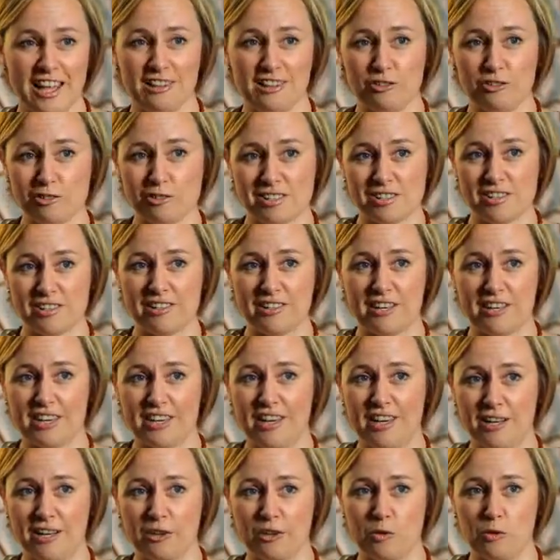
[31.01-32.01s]
outlooks that they
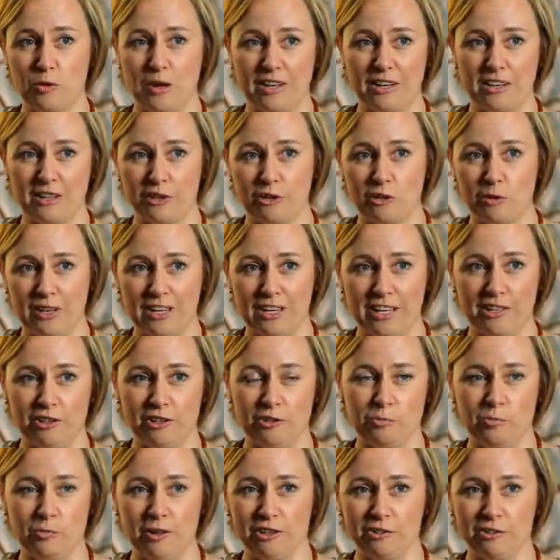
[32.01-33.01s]
can't quite agree
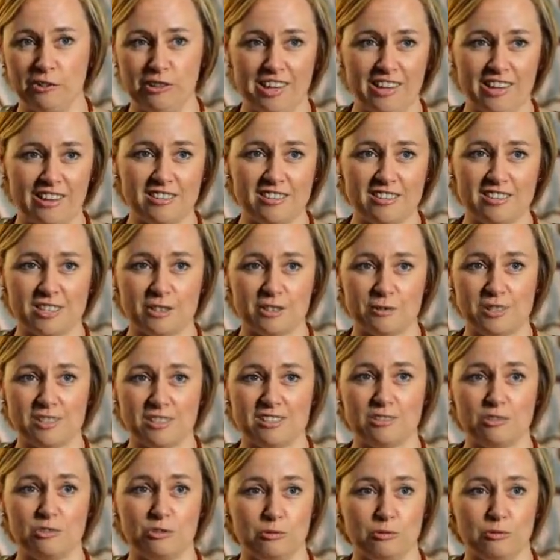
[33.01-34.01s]
on one or the other, so
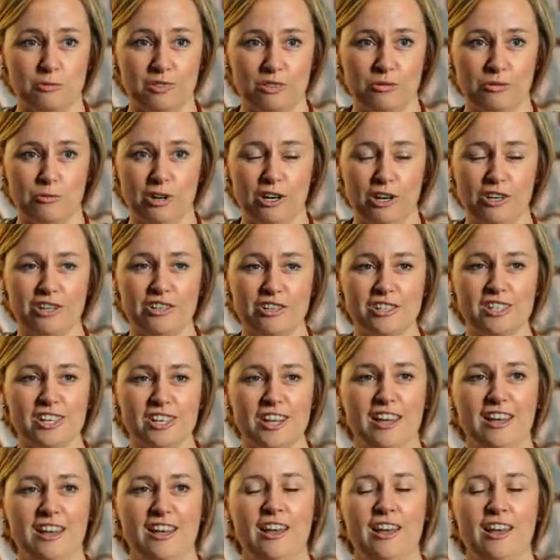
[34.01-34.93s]
it's a good middle road.